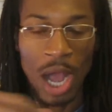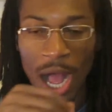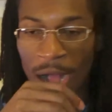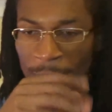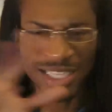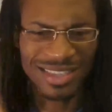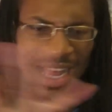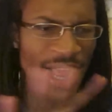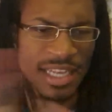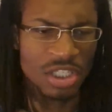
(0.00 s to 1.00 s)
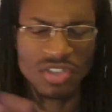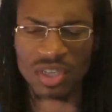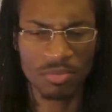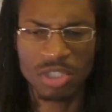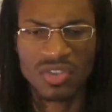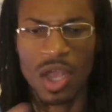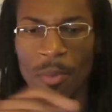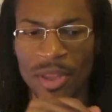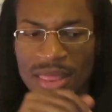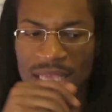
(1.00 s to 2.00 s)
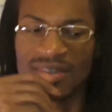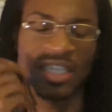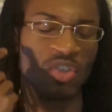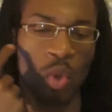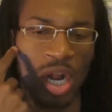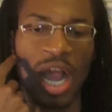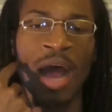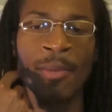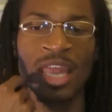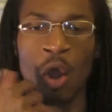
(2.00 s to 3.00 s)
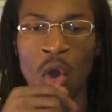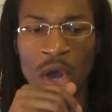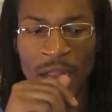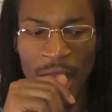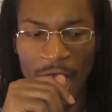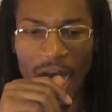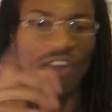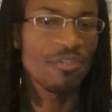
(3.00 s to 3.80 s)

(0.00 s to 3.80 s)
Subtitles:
because I just a couple of things I just want to comment on.